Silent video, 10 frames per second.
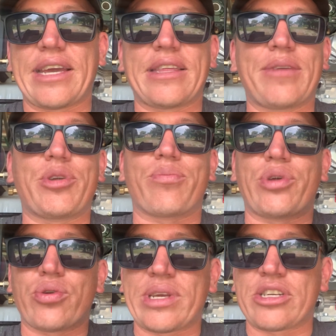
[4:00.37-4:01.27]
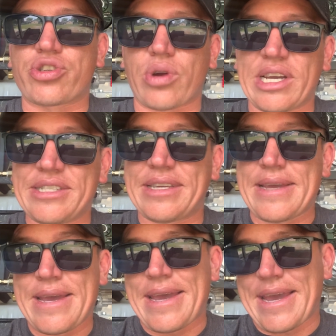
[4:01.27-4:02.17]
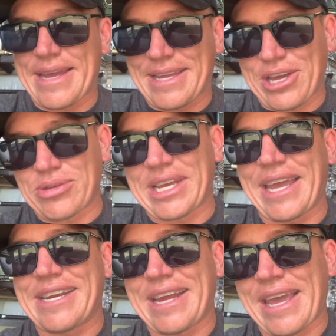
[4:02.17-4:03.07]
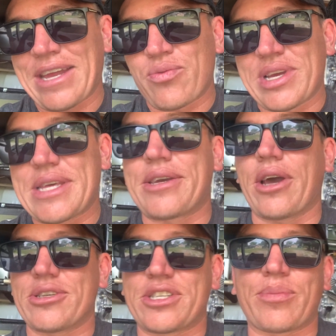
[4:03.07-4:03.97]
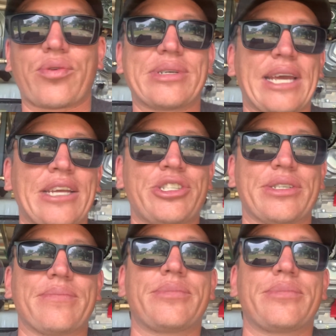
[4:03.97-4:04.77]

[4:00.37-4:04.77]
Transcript: them, you're building trust and it goes hand in hand with customer retention.